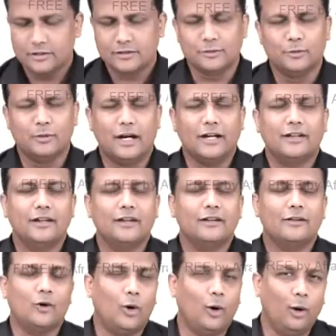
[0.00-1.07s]
So I
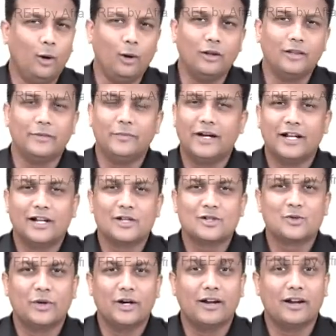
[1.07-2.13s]
think all the medical
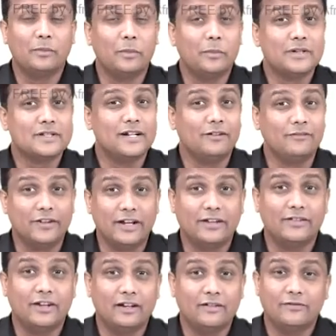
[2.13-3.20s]
student remembers that very
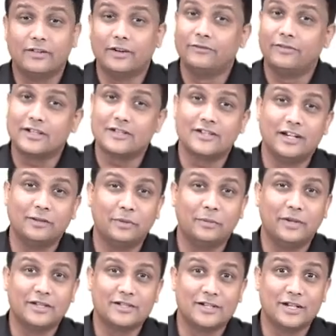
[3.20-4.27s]
well from first year
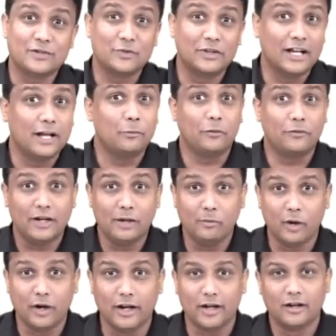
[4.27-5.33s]
MBBS days with the help of a
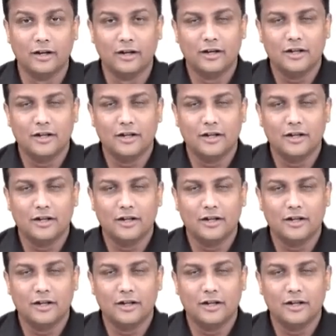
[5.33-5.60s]
mnemonic.